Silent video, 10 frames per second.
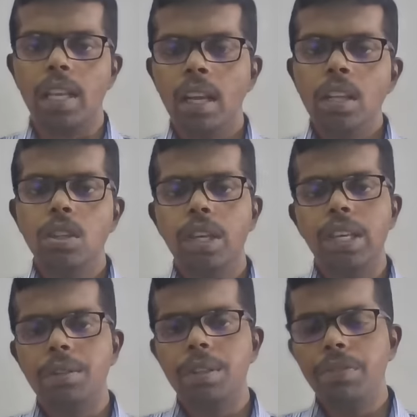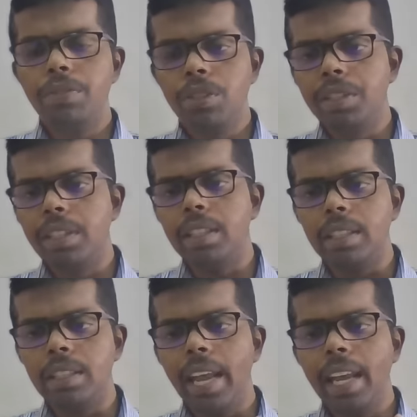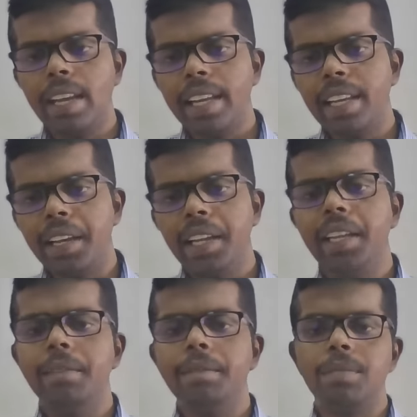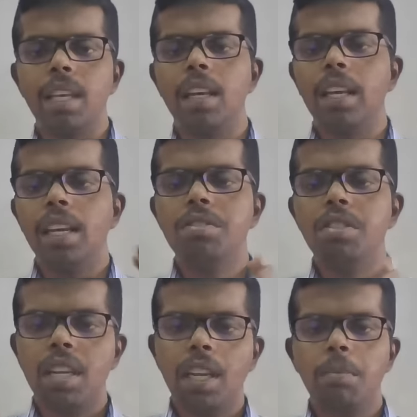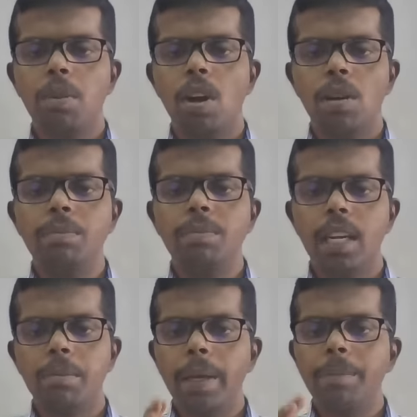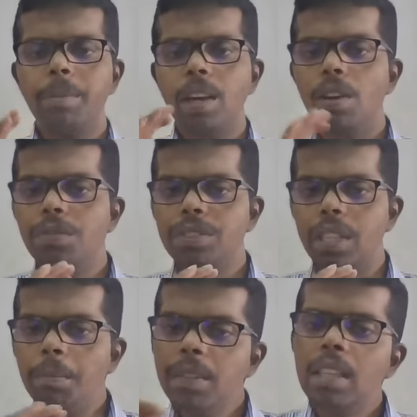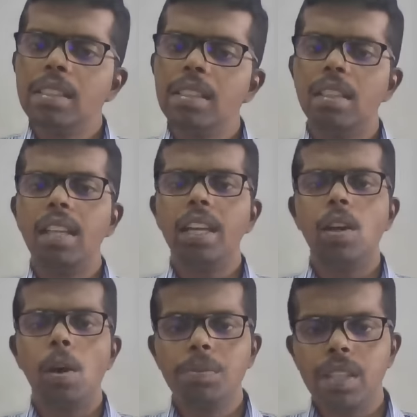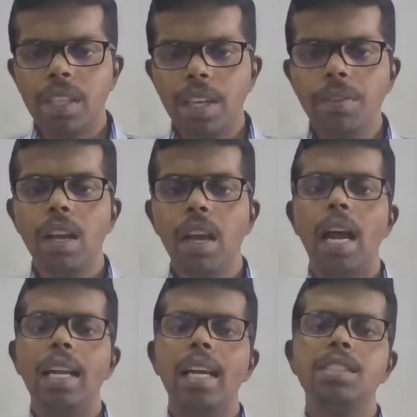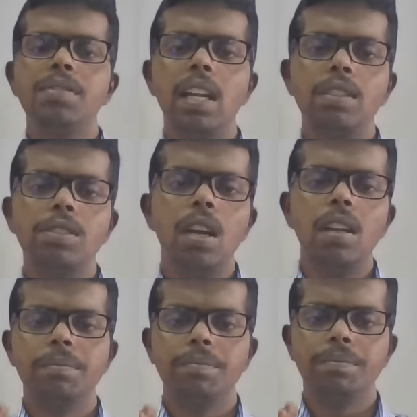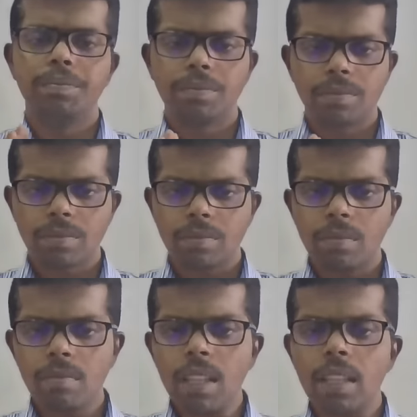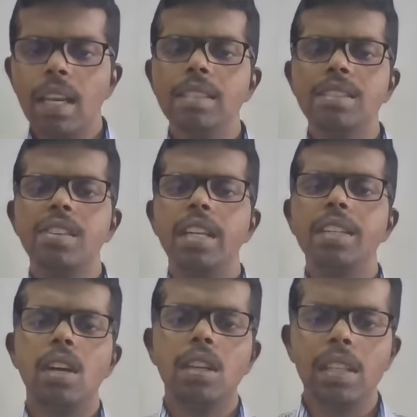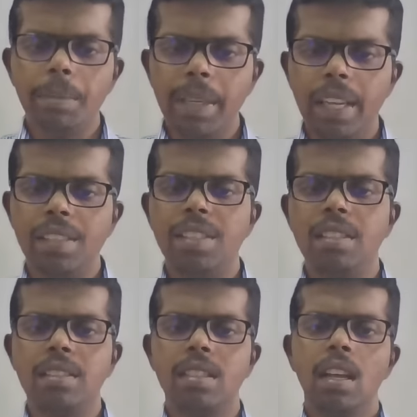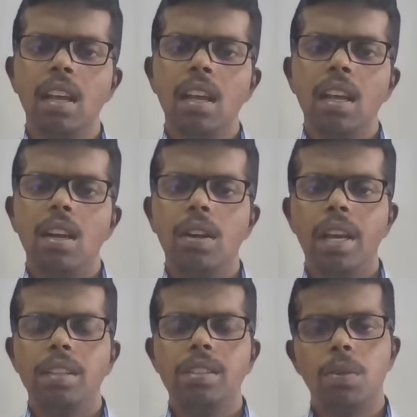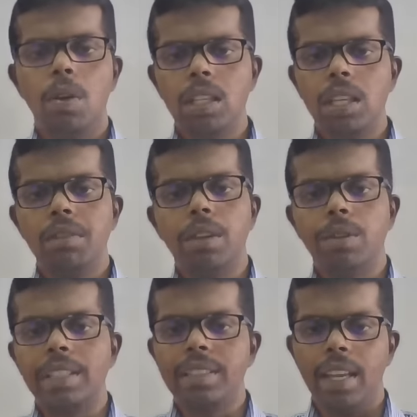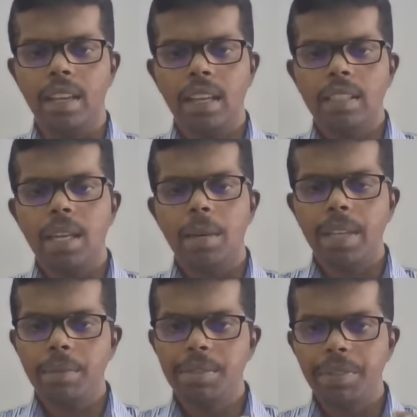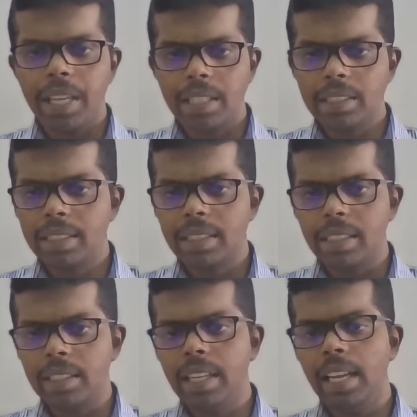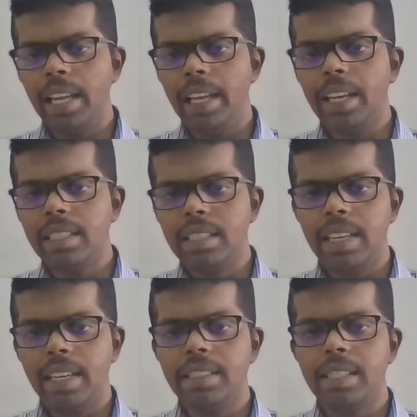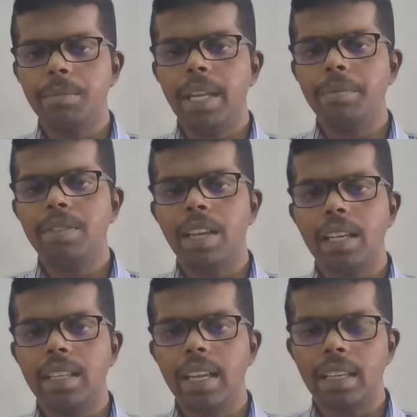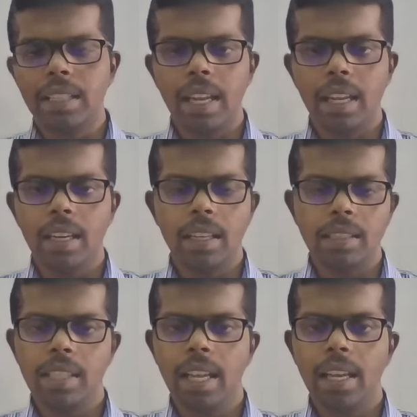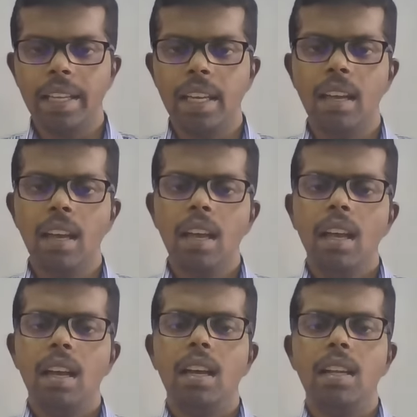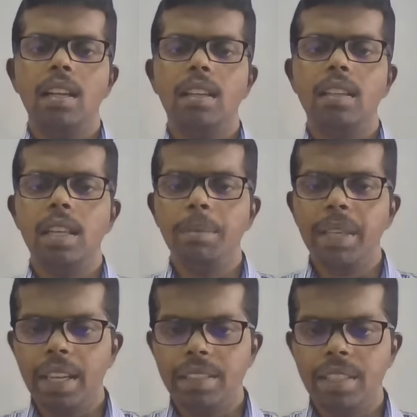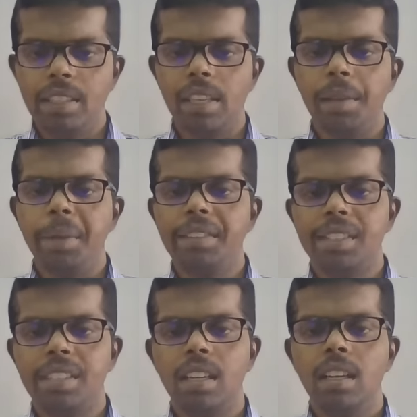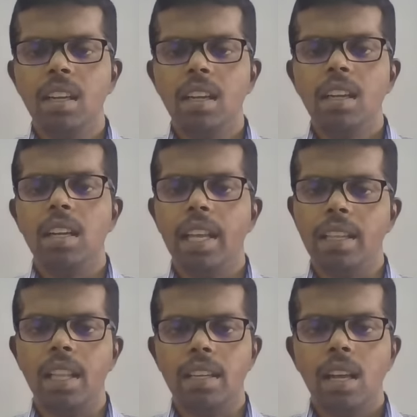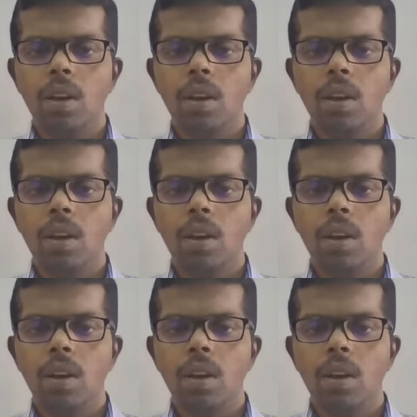So yeah, if you take like any engineering problem, that might be of some certain objective, and as well as your constraints or limitations. Okay, so whatever you can say, sometimes we can say like constraints, sometimes we have to say like limits, like that.